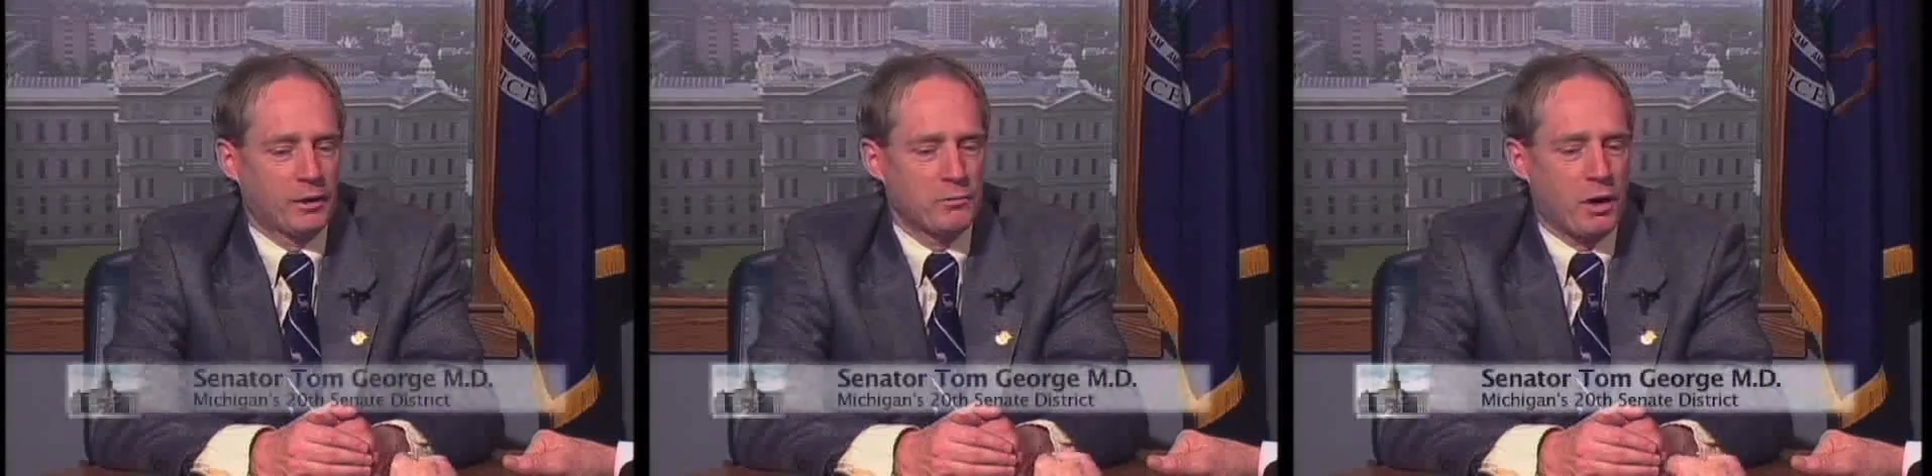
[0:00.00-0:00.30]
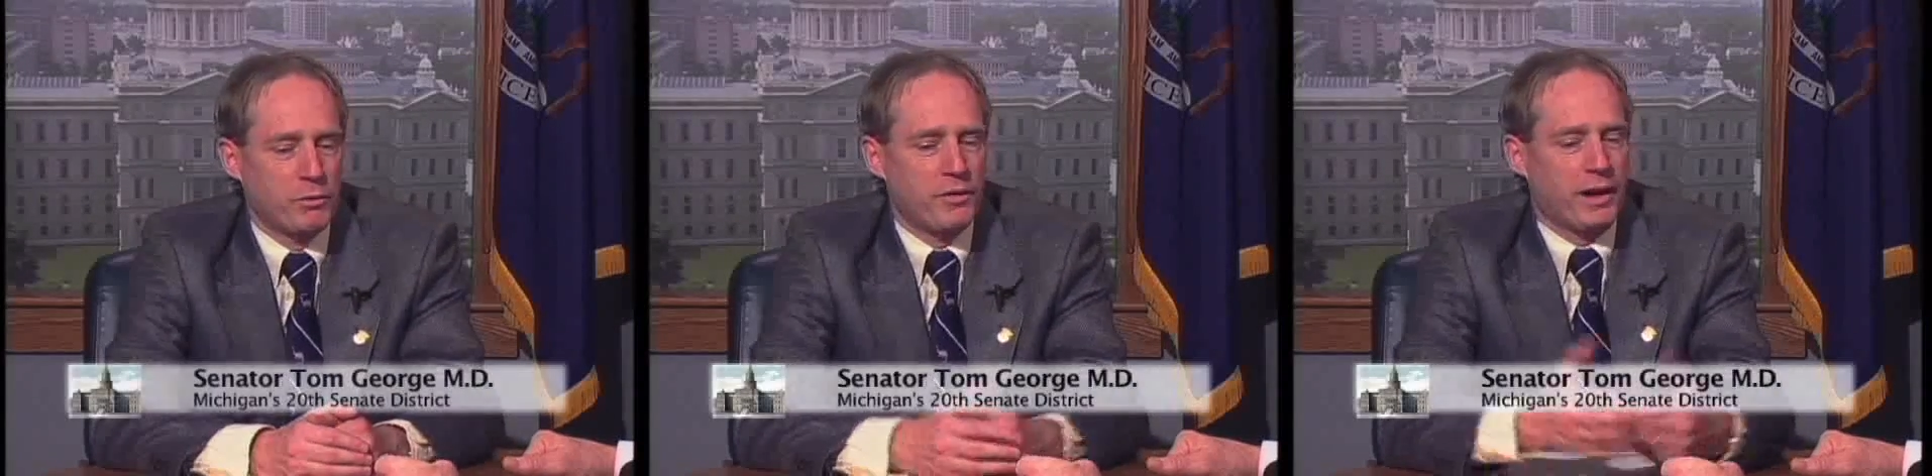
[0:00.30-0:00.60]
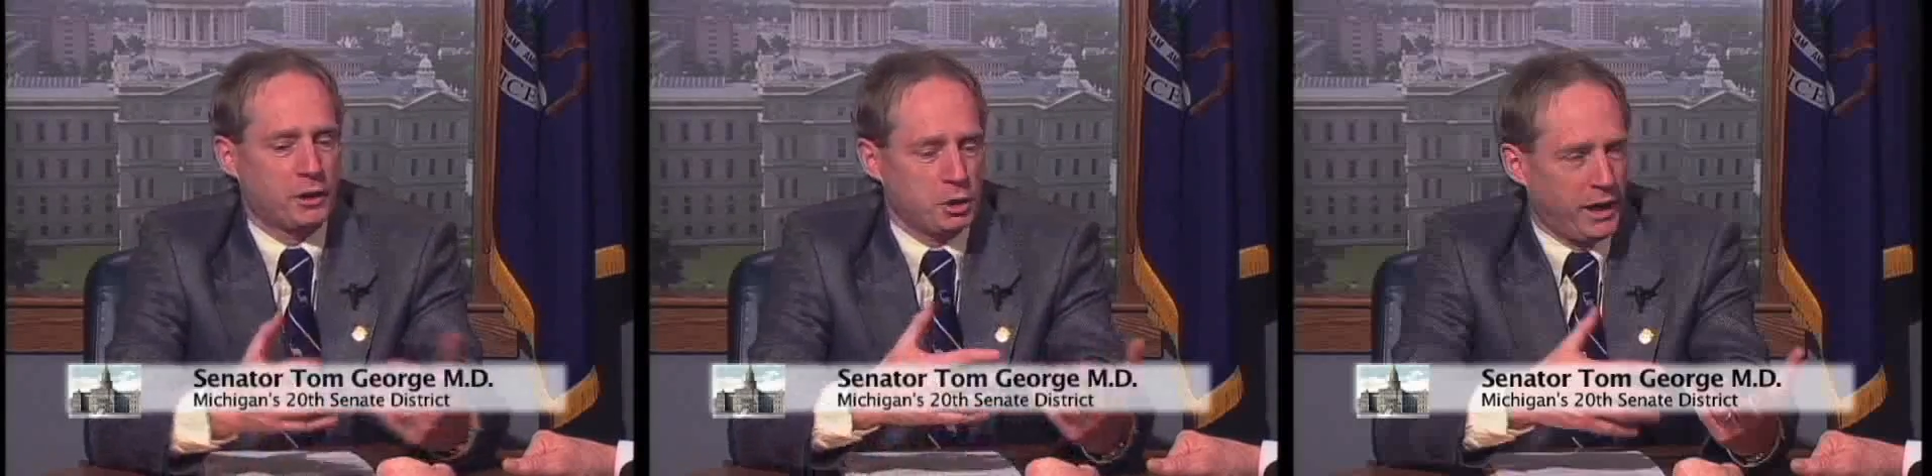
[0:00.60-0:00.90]
We've
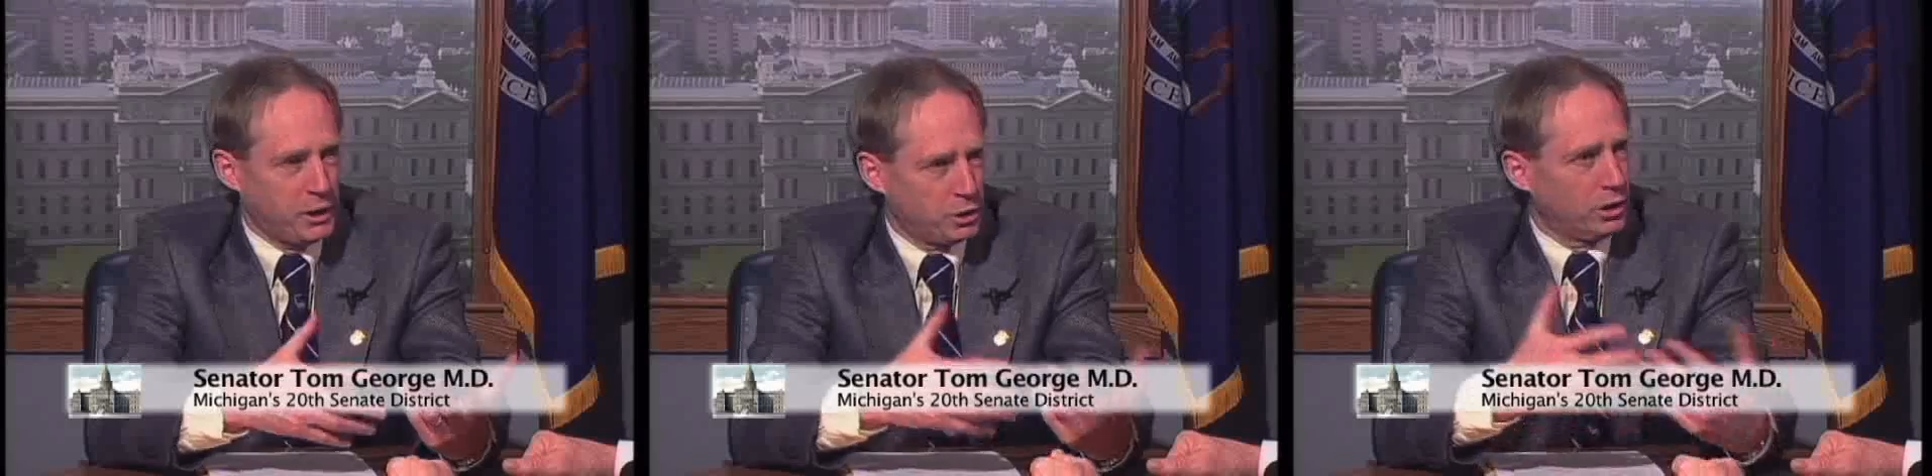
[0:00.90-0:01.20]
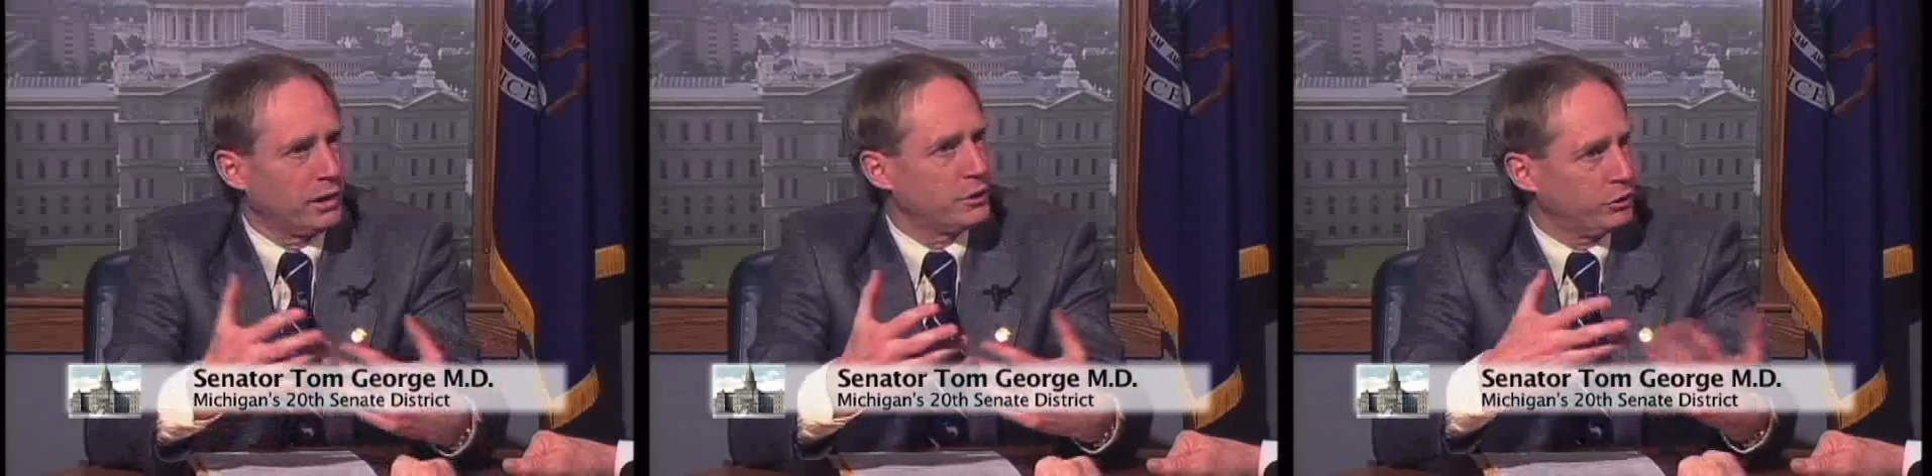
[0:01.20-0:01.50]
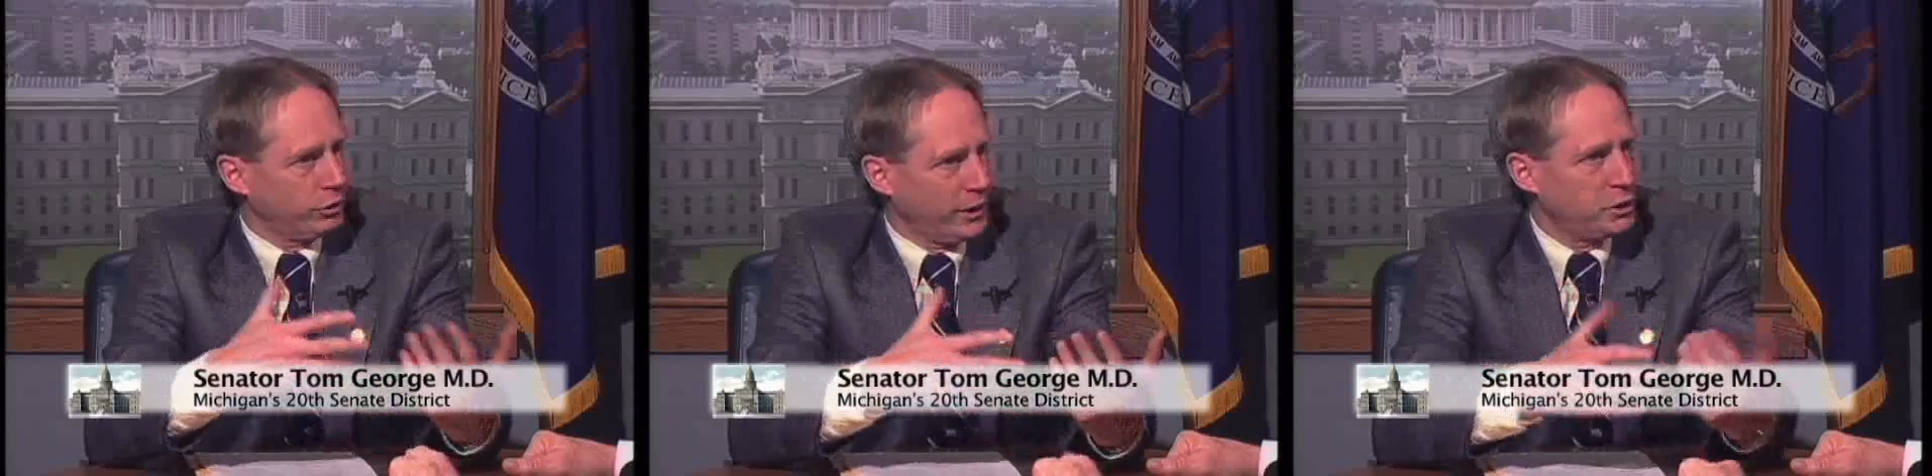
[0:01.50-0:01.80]
had a change in the
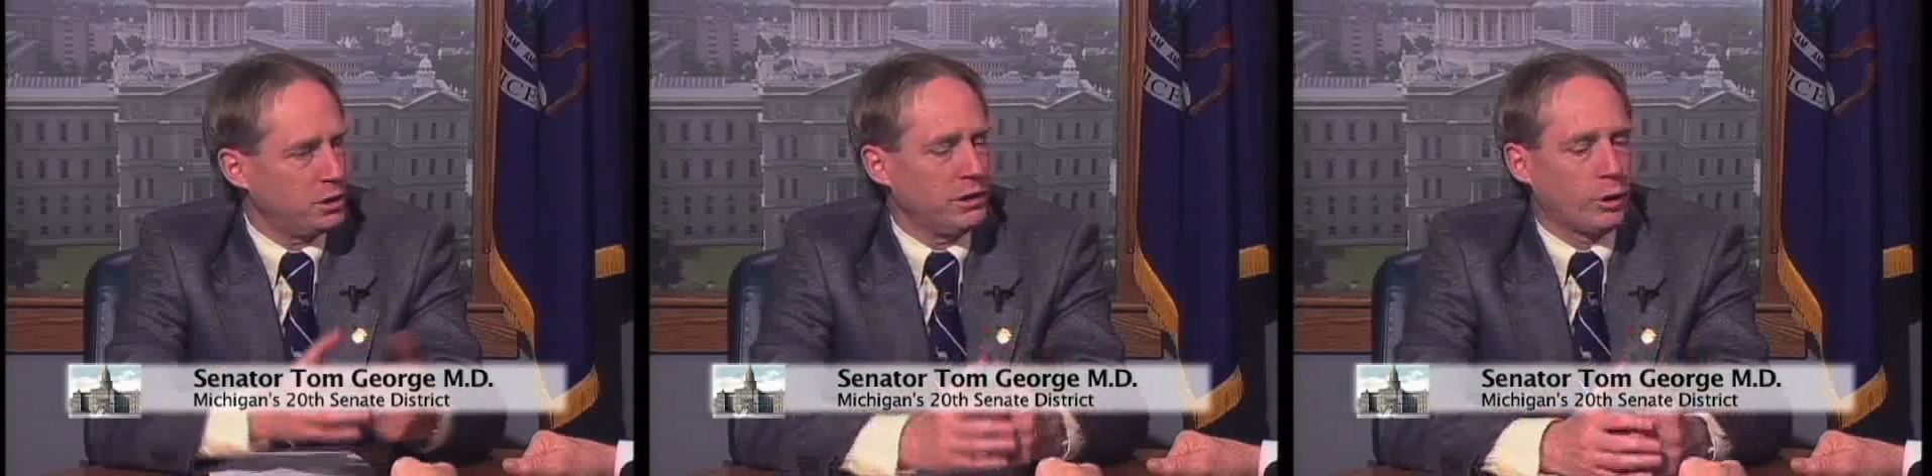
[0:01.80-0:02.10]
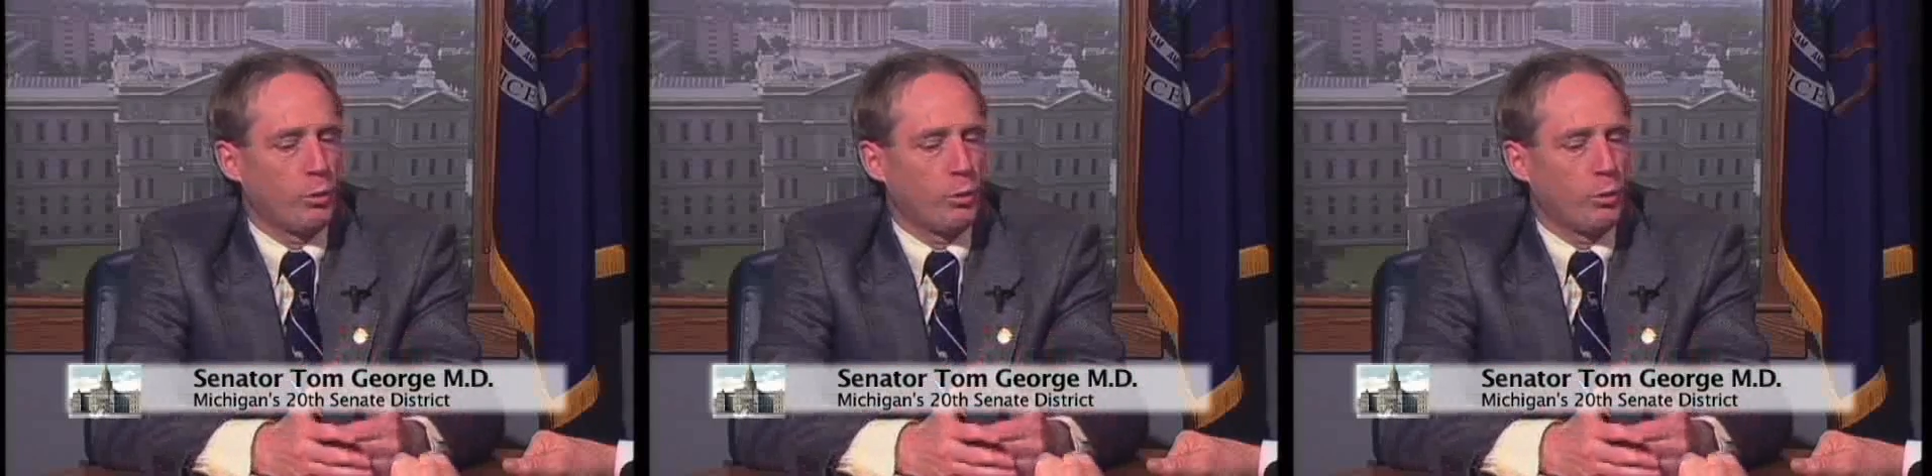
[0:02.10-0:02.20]
legislation that